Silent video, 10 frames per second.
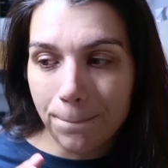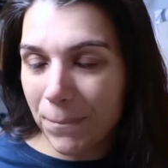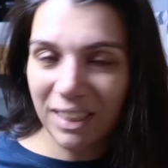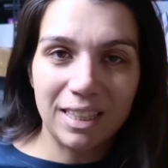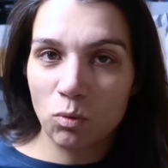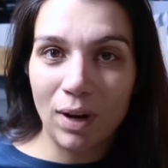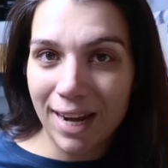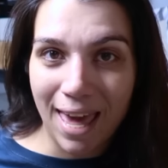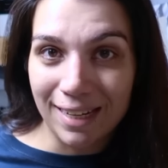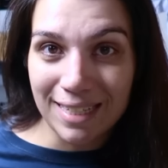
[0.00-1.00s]
but then
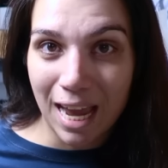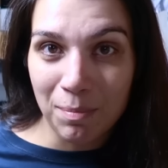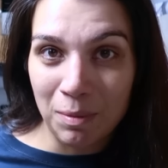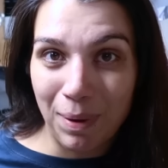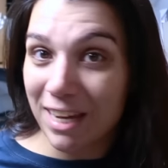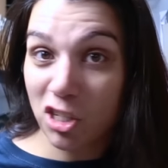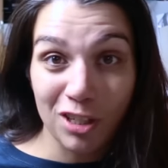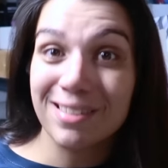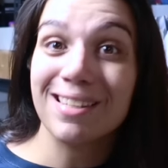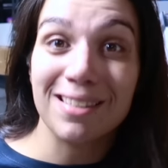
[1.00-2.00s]
ran out of time and
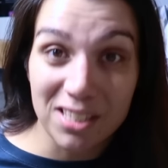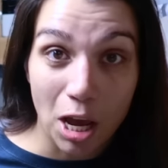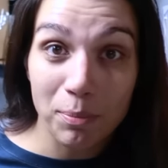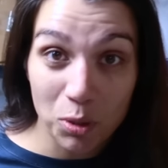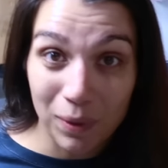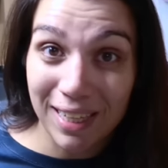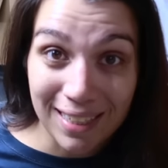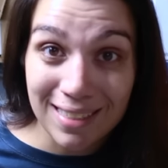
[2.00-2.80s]
patience and stopped doing it